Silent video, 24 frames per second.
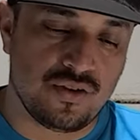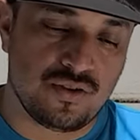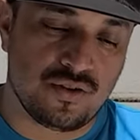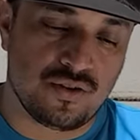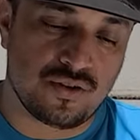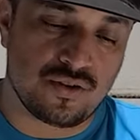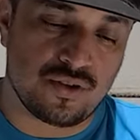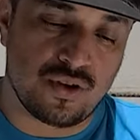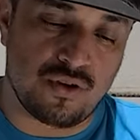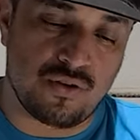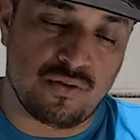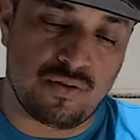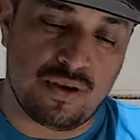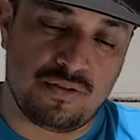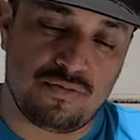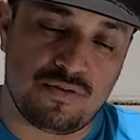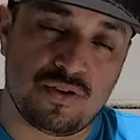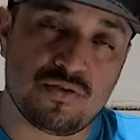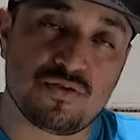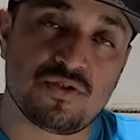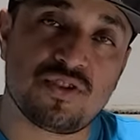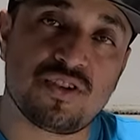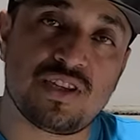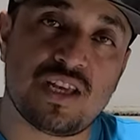So if
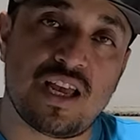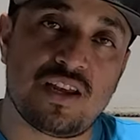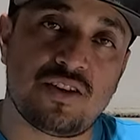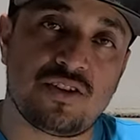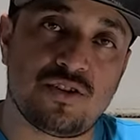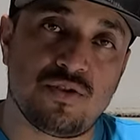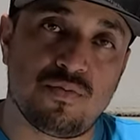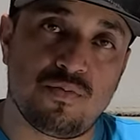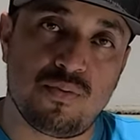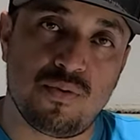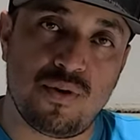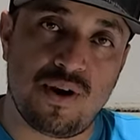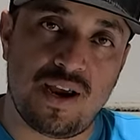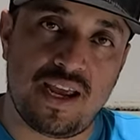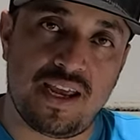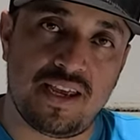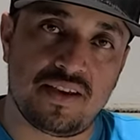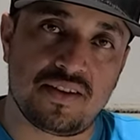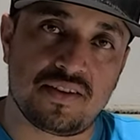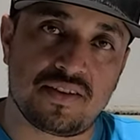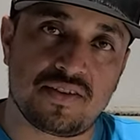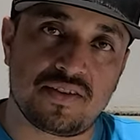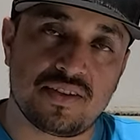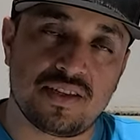you set your
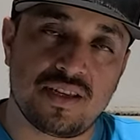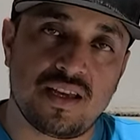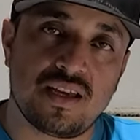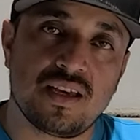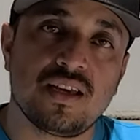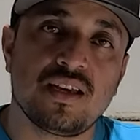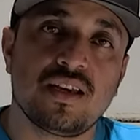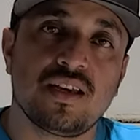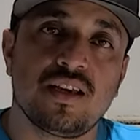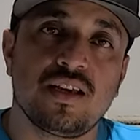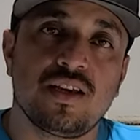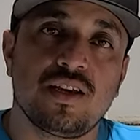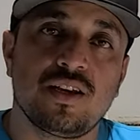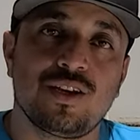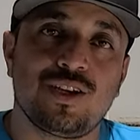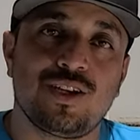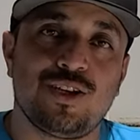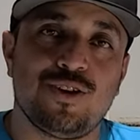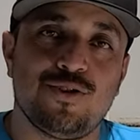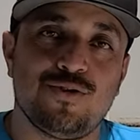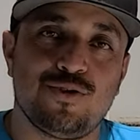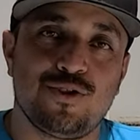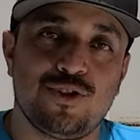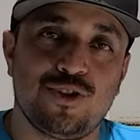brakes,
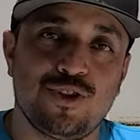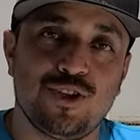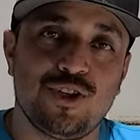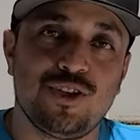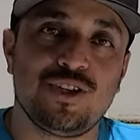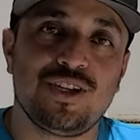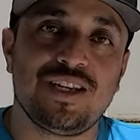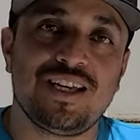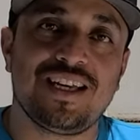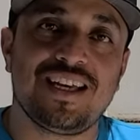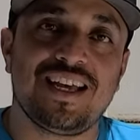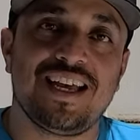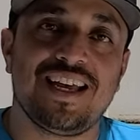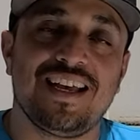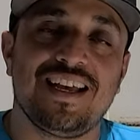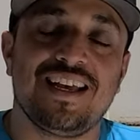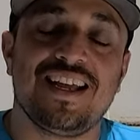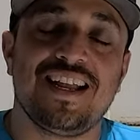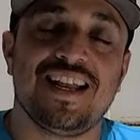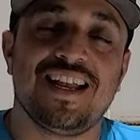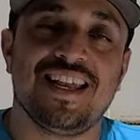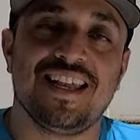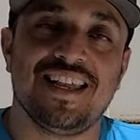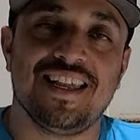you should
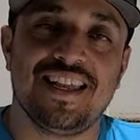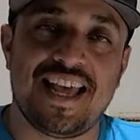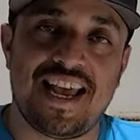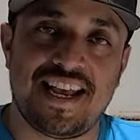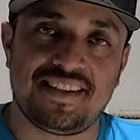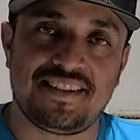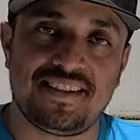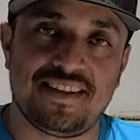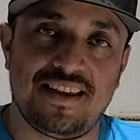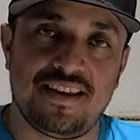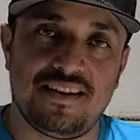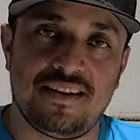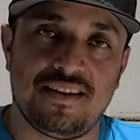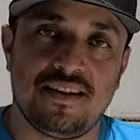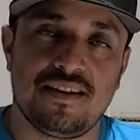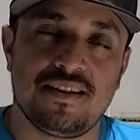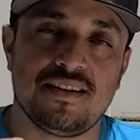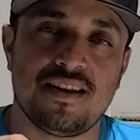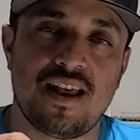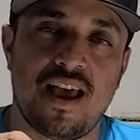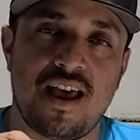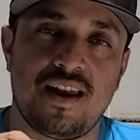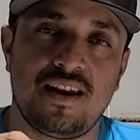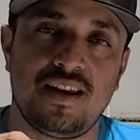lessen,
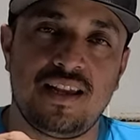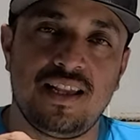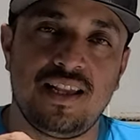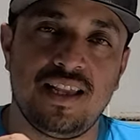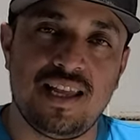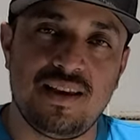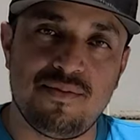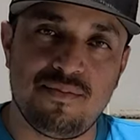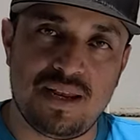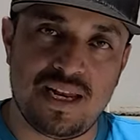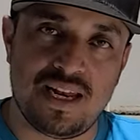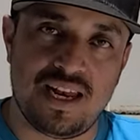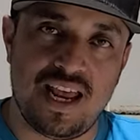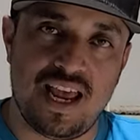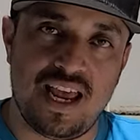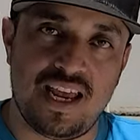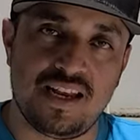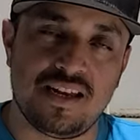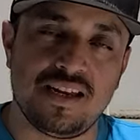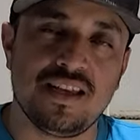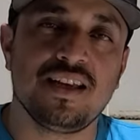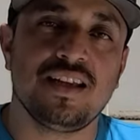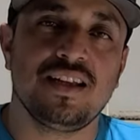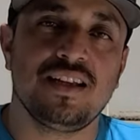not
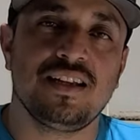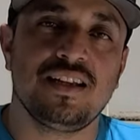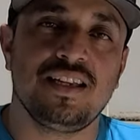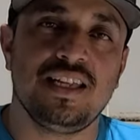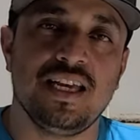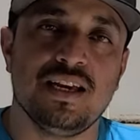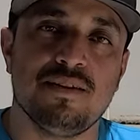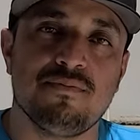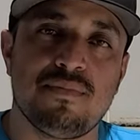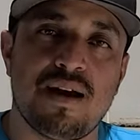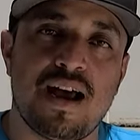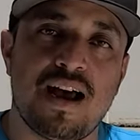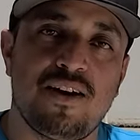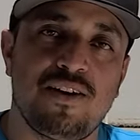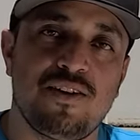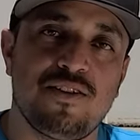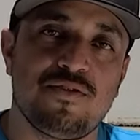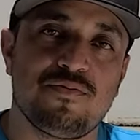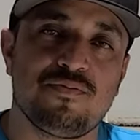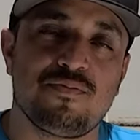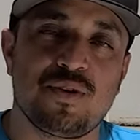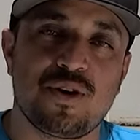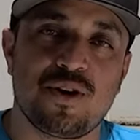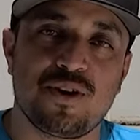eliminate, the amount
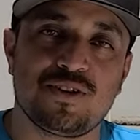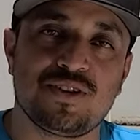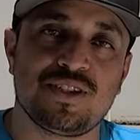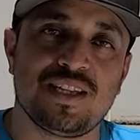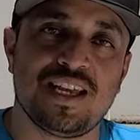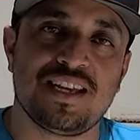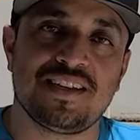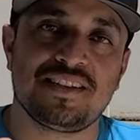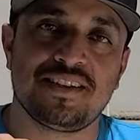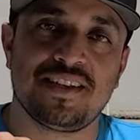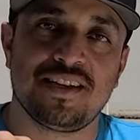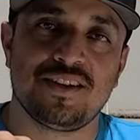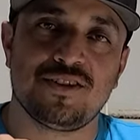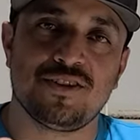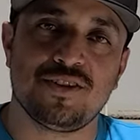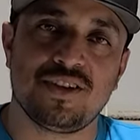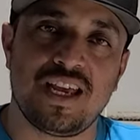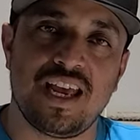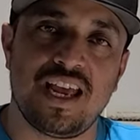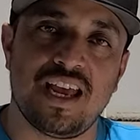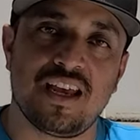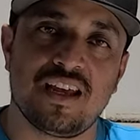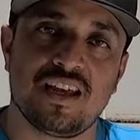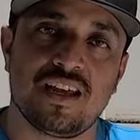of bird's nest that you
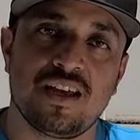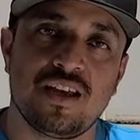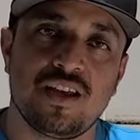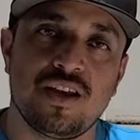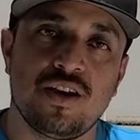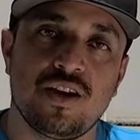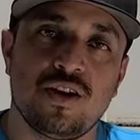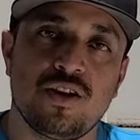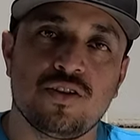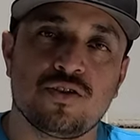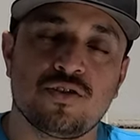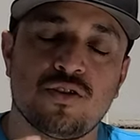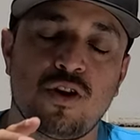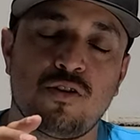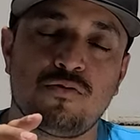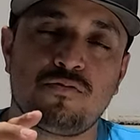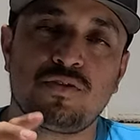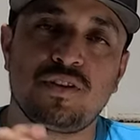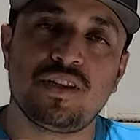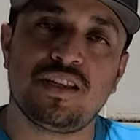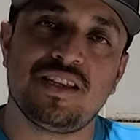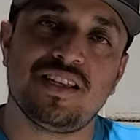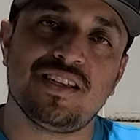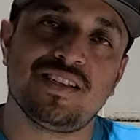get. So
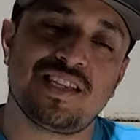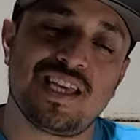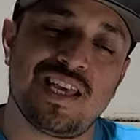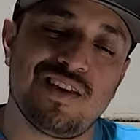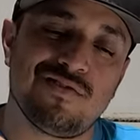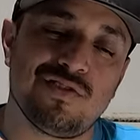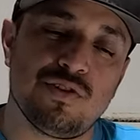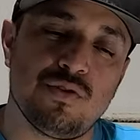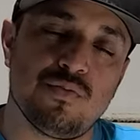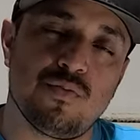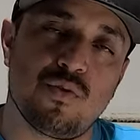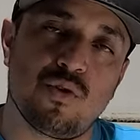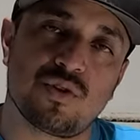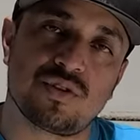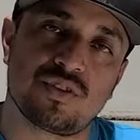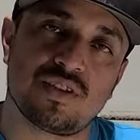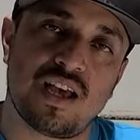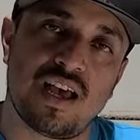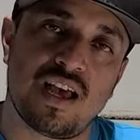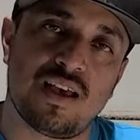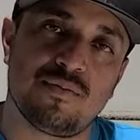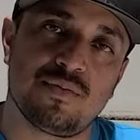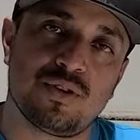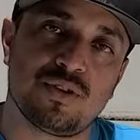hopefully this gives you more
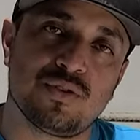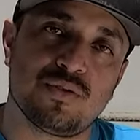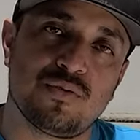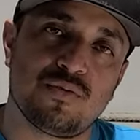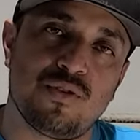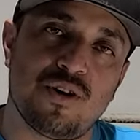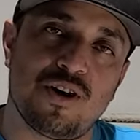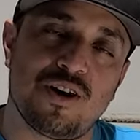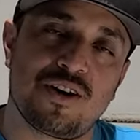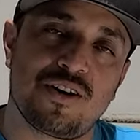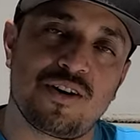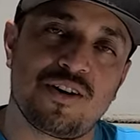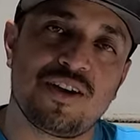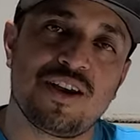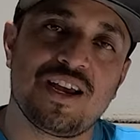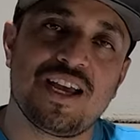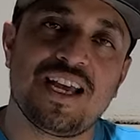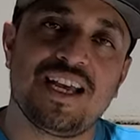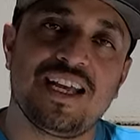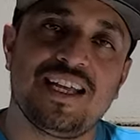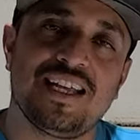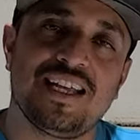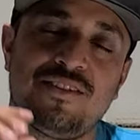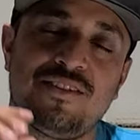time on the water
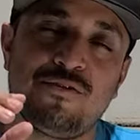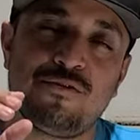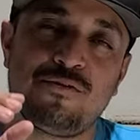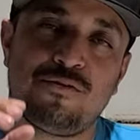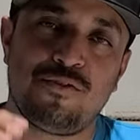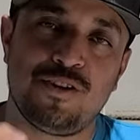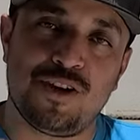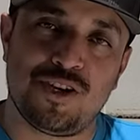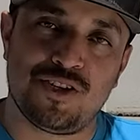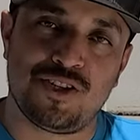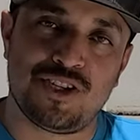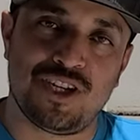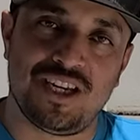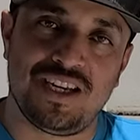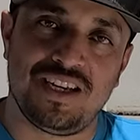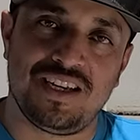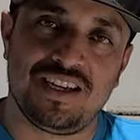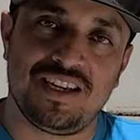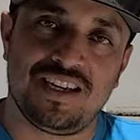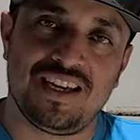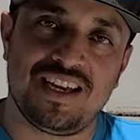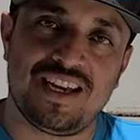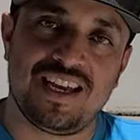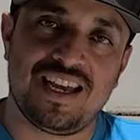fishing
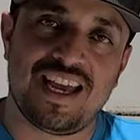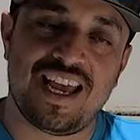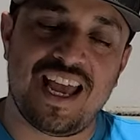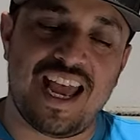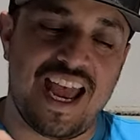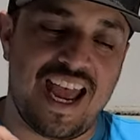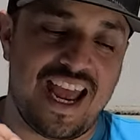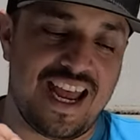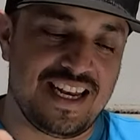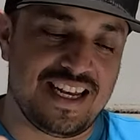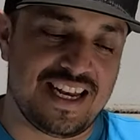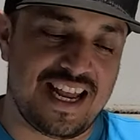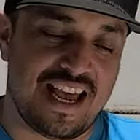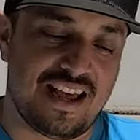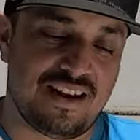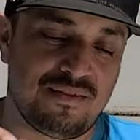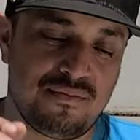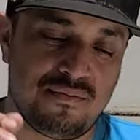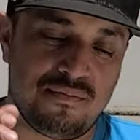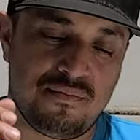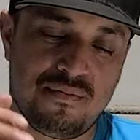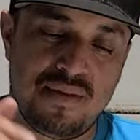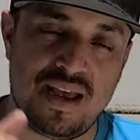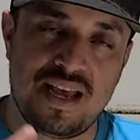and
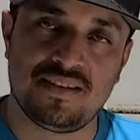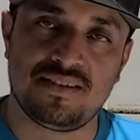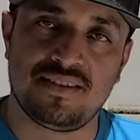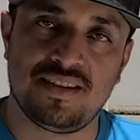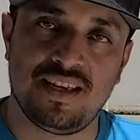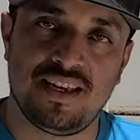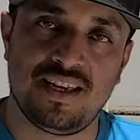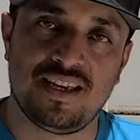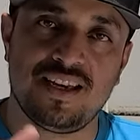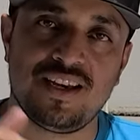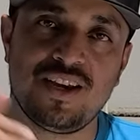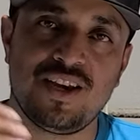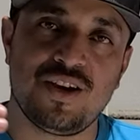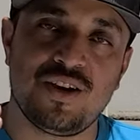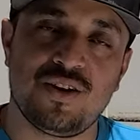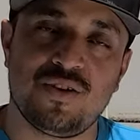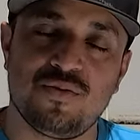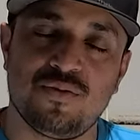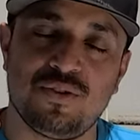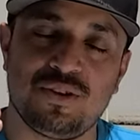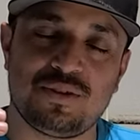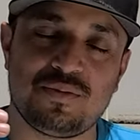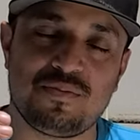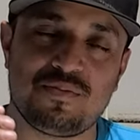not messing
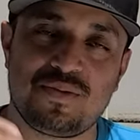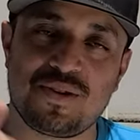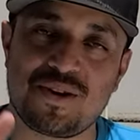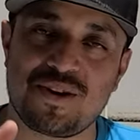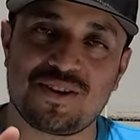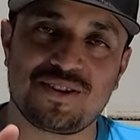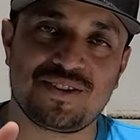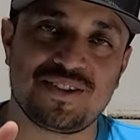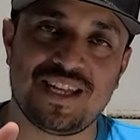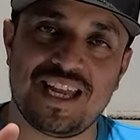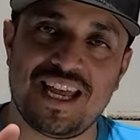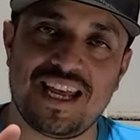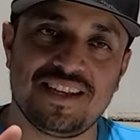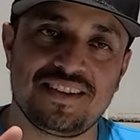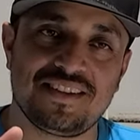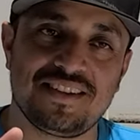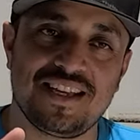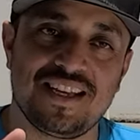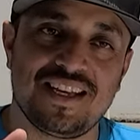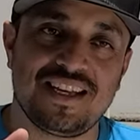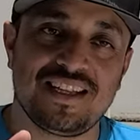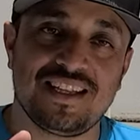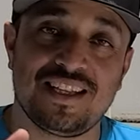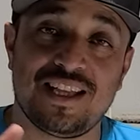with the bird's nest
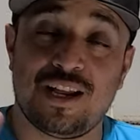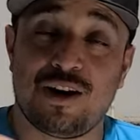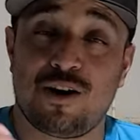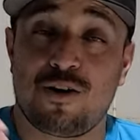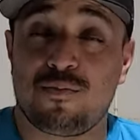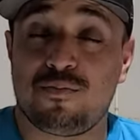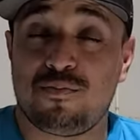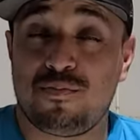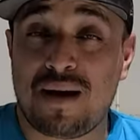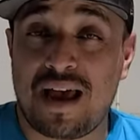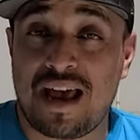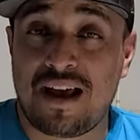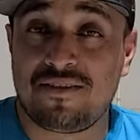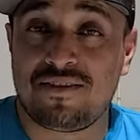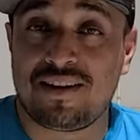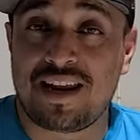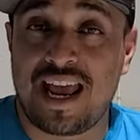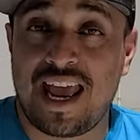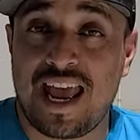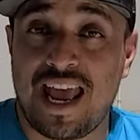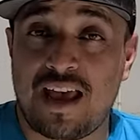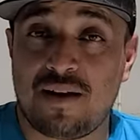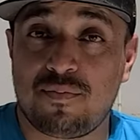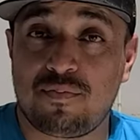that are bound to
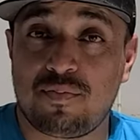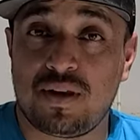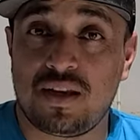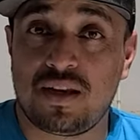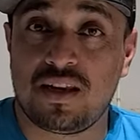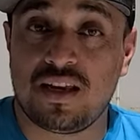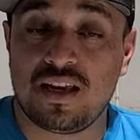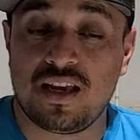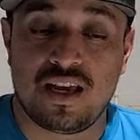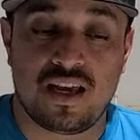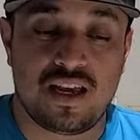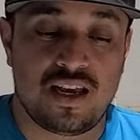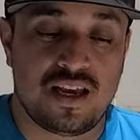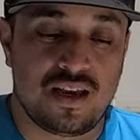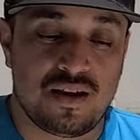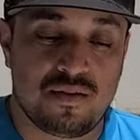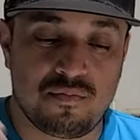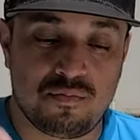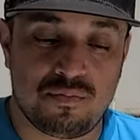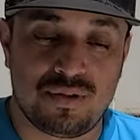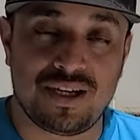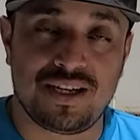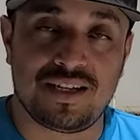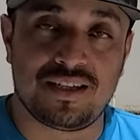happen,
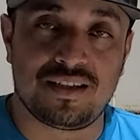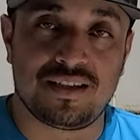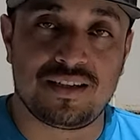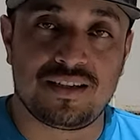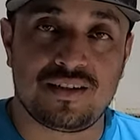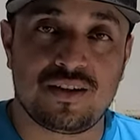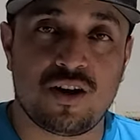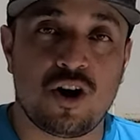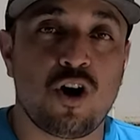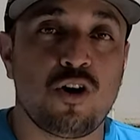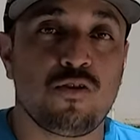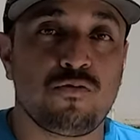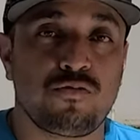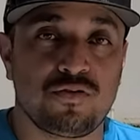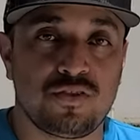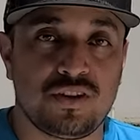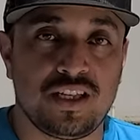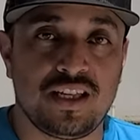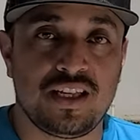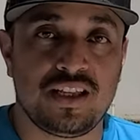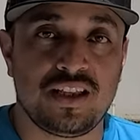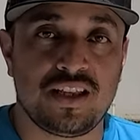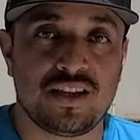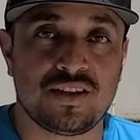but
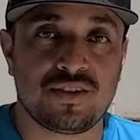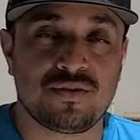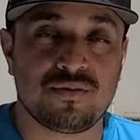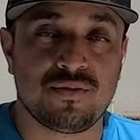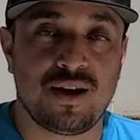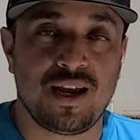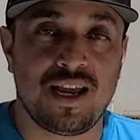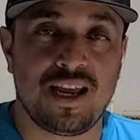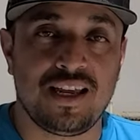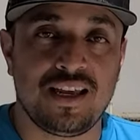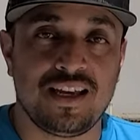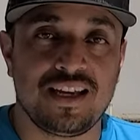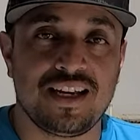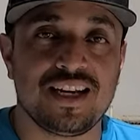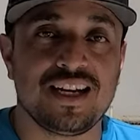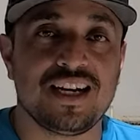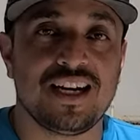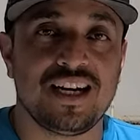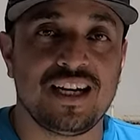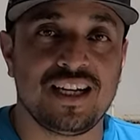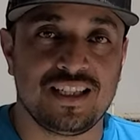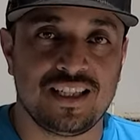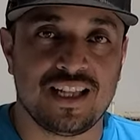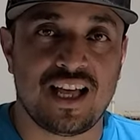hopefully this way,
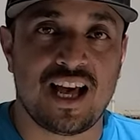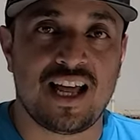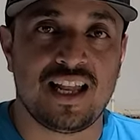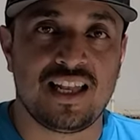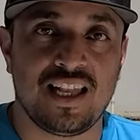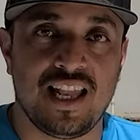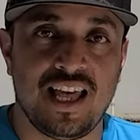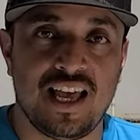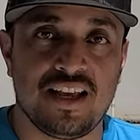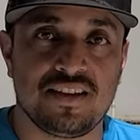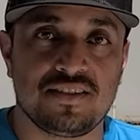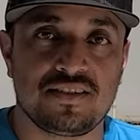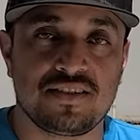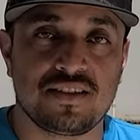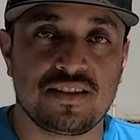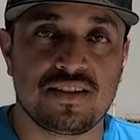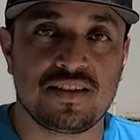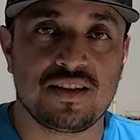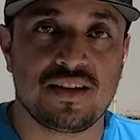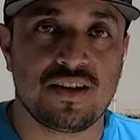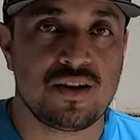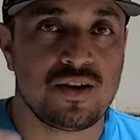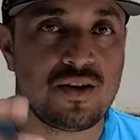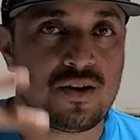a lot less.
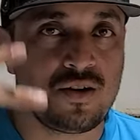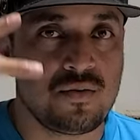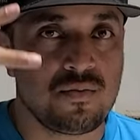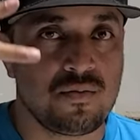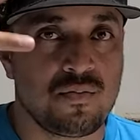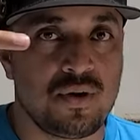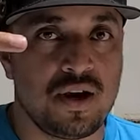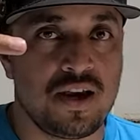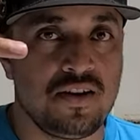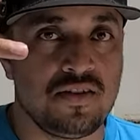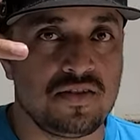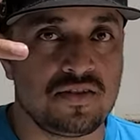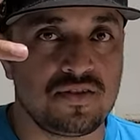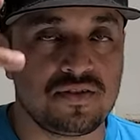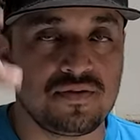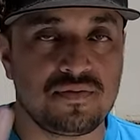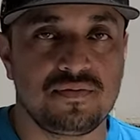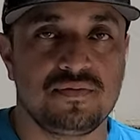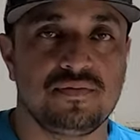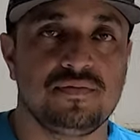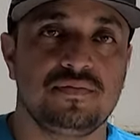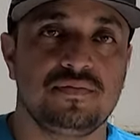Peace.